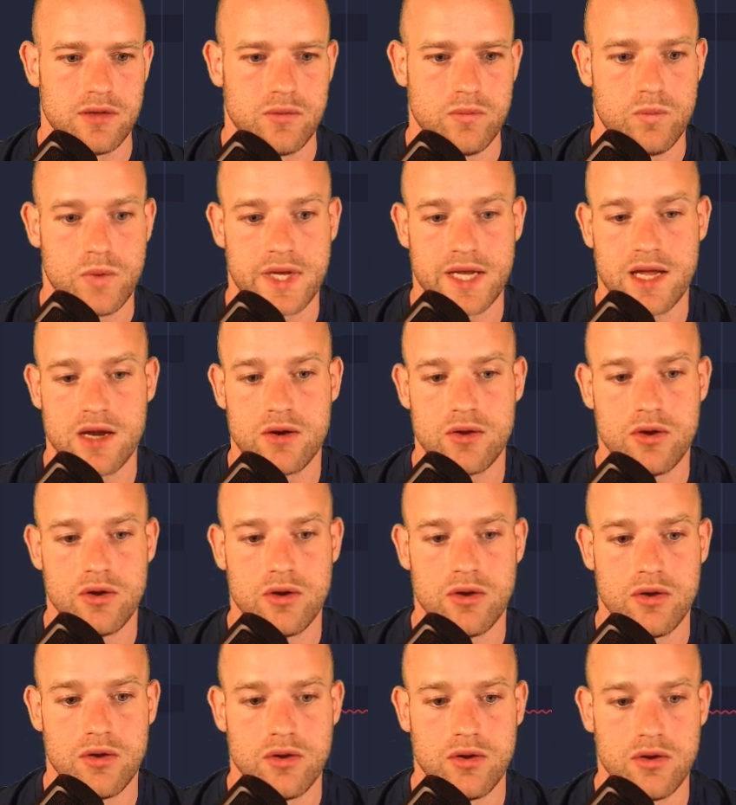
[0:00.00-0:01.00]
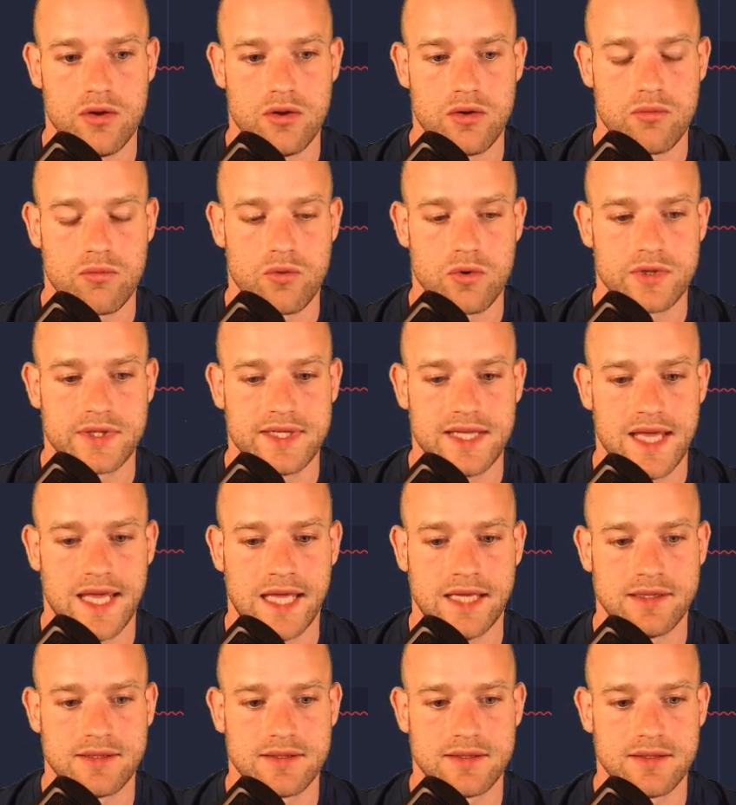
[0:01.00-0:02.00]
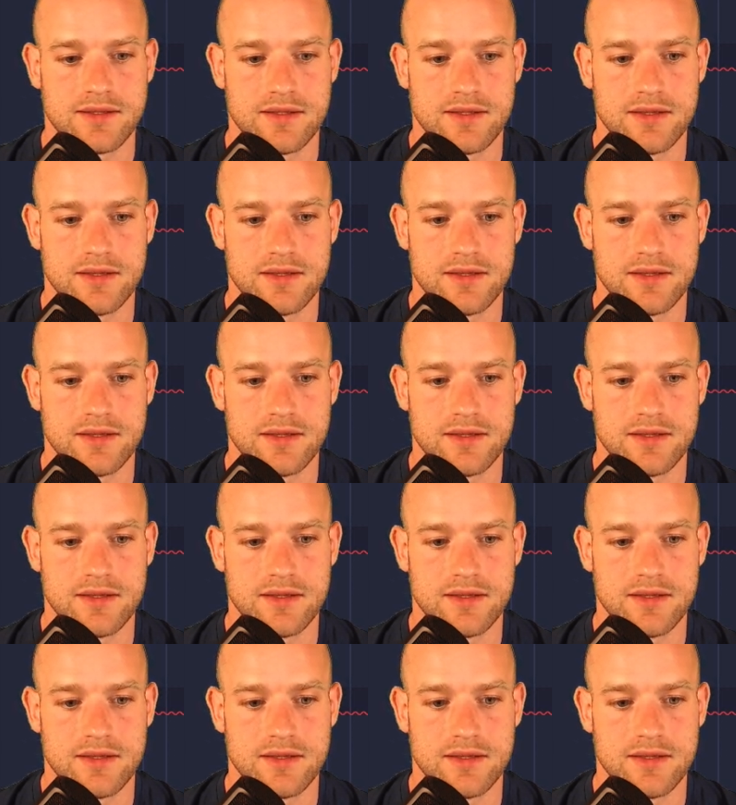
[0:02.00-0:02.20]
We're gonna rotate,